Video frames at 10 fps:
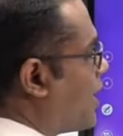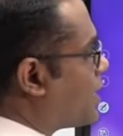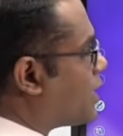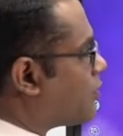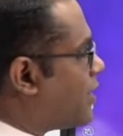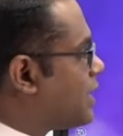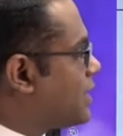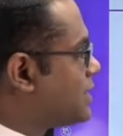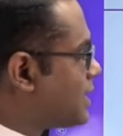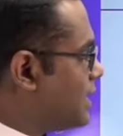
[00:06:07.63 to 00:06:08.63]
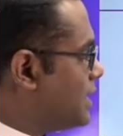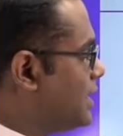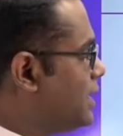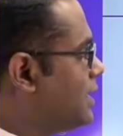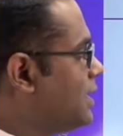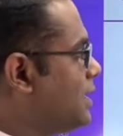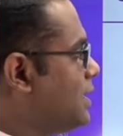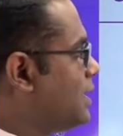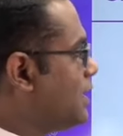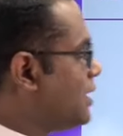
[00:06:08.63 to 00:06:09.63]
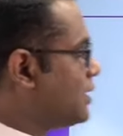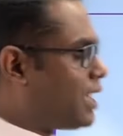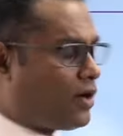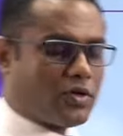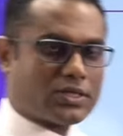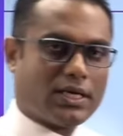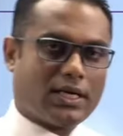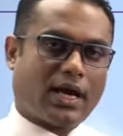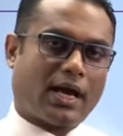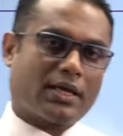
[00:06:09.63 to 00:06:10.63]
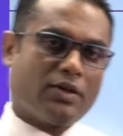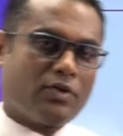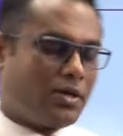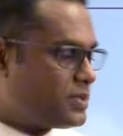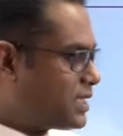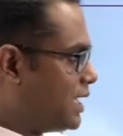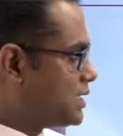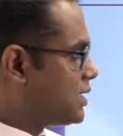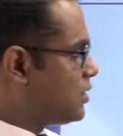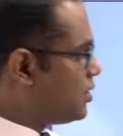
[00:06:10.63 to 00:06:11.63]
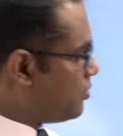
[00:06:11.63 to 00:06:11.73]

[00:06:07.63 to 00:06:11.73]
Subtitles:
2023, there was a curriculum change.